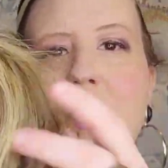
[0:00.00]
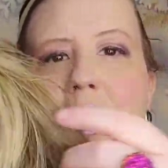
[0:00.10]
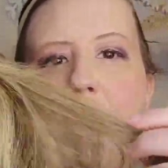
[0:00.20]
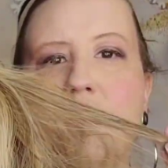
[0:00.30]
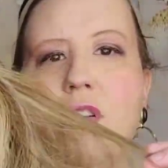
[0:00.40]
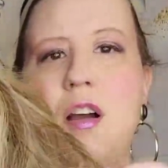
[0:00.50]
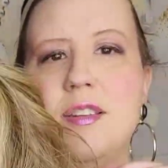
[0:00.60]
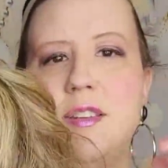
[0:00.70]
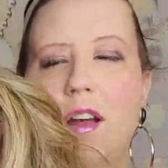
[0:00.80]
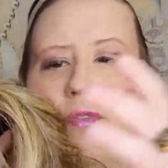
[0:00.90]

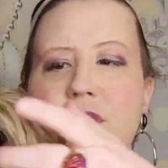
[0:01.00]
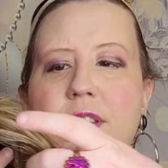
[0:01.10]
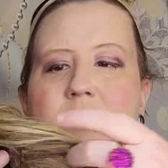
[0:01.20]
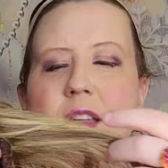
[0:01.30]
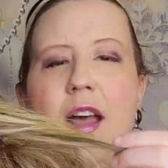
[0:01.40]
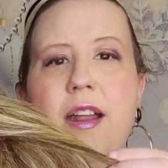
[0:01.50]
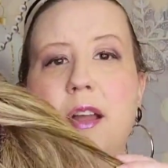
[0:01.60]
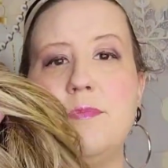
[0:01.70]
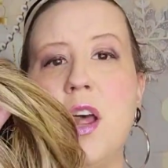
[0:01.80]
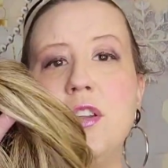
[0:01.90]
across off to the side.
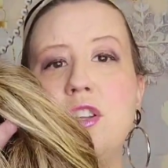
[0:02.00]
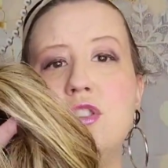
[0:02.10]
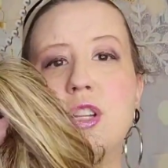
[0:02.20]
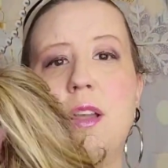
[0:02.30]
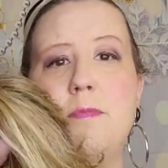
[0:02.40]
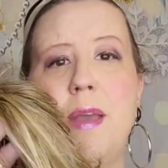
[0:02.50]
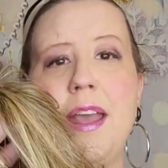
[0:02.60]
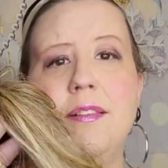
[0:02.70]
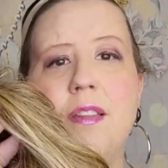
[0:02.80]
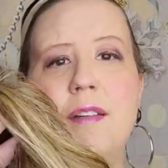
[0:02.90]
I'm not usually a
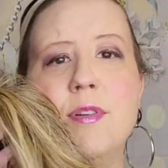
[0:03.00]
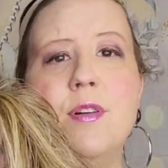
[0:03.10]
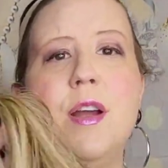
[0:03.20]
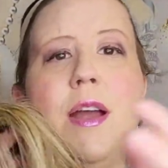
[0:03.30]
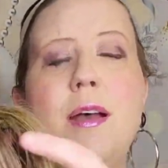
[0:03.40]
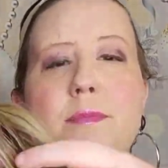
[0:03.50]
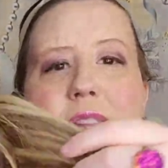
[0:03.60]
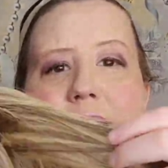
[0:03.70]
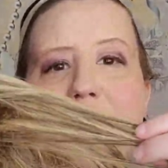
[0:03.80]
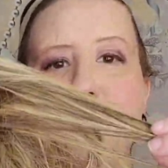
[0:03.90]
bang lover,
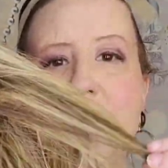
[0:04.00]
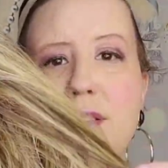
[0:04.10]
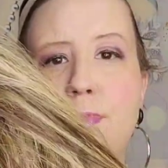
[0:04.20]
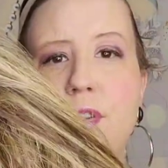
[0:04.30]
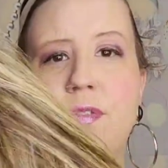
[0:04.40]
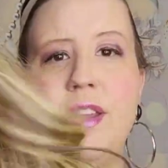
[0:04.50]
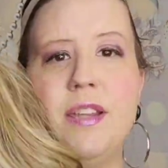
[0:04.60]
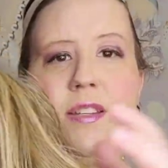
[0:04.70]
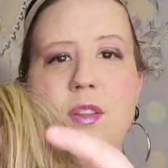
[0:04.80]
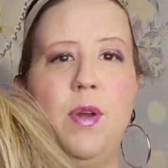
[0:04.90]
but this one is perfect
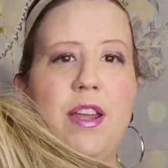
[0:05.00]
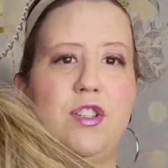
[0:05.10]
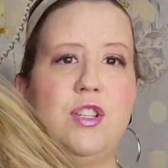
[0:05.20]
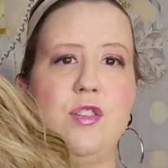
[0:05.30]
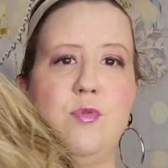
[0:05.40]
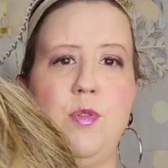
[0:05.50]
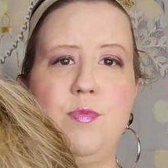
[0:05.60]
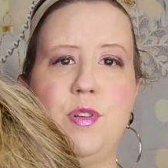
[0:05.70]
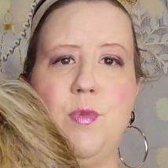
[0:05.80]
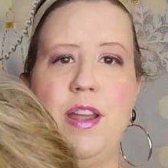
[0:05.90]
because of the way it just
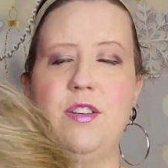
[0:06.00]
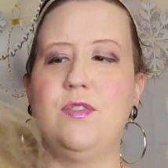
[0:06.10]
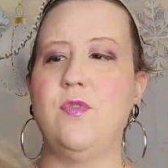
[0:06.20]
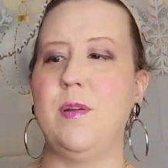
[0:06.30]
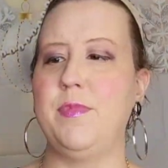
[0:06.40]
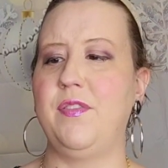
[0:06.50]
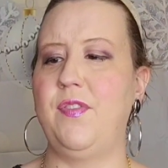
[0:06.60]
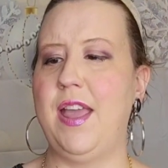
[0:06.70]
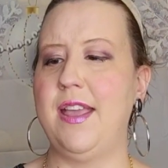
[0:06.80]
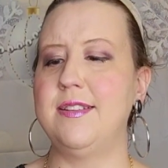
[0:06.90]
swoops away from the
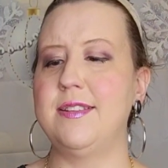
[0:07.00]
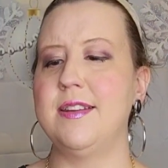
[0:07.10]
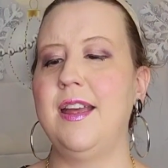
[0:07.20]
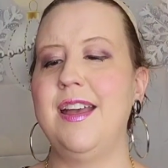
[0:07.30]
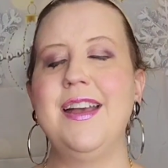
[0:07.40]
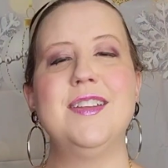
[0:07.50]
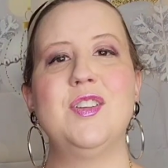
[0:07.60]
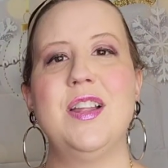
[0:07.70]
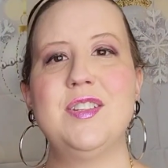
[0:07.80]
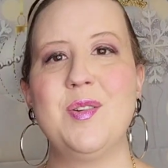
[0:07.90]
face. So
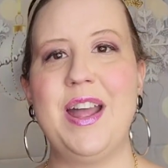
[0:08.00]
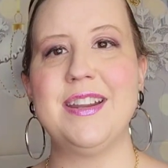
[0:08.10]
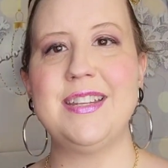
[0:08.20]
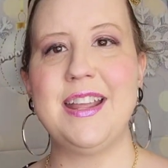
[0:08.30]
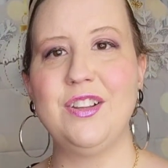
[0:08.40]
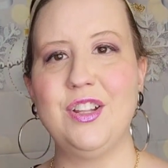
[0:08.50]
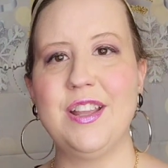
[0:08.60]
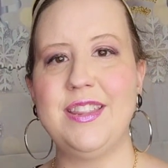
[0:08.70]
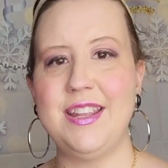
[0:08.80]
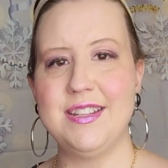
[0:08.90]
let's go ahead and take a look
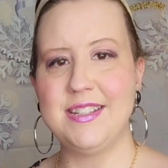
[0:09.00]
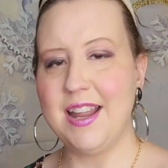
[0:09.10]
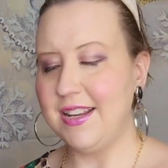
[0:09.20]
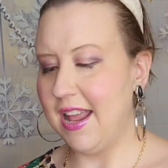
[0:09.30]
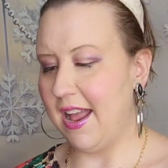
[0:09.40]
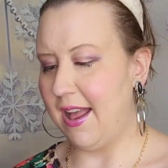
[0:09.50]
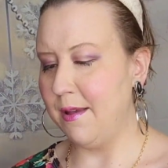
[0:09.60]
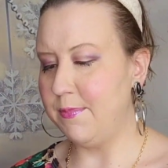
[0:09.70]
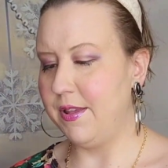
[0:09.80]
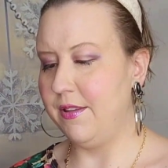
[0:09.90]
at the inside
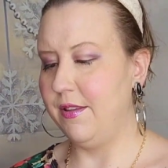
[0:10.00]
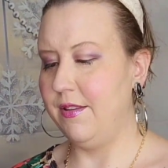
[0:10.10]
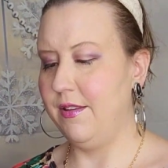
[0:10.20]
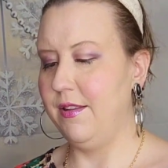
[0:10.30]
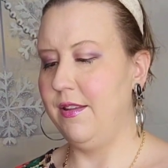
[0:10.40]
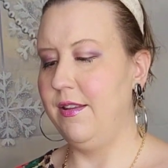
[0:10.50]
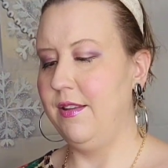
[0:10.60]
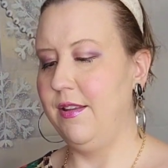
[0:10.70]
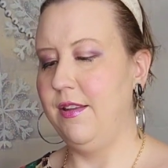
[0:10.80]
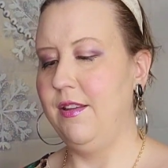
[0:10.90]
cap
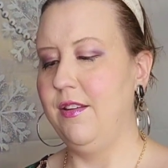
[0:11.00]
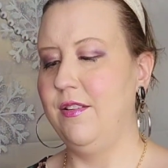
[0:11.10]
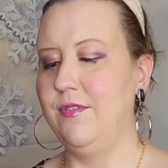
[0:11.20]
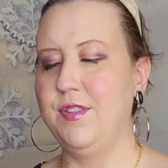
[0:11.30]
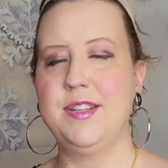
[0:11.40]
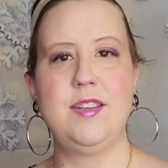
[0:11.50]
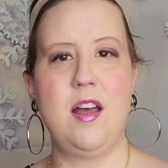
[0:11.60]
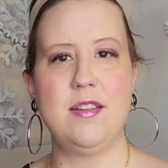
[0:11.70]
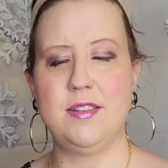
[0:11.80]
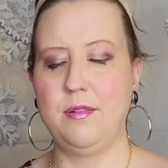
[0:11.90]
for this
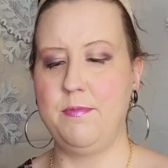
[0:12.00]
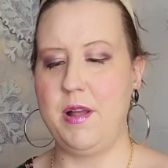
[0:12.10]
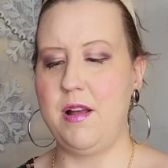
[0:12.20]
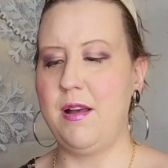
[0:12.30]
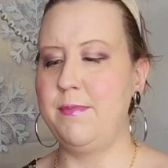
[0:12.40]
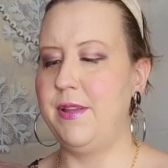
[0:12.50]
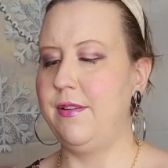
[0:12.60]
tousled bob.